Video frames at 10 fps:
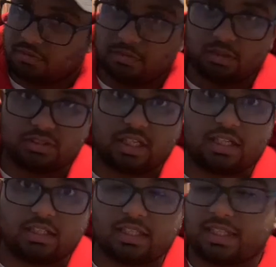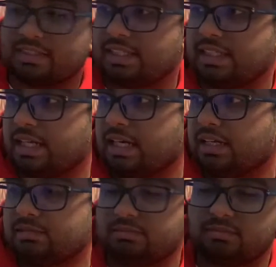if I'm a little tired. Like I said,
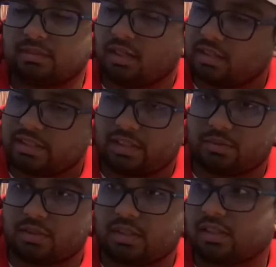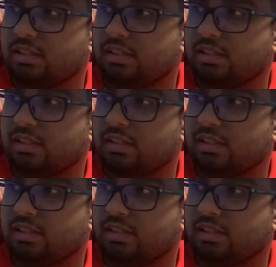uh, long day at work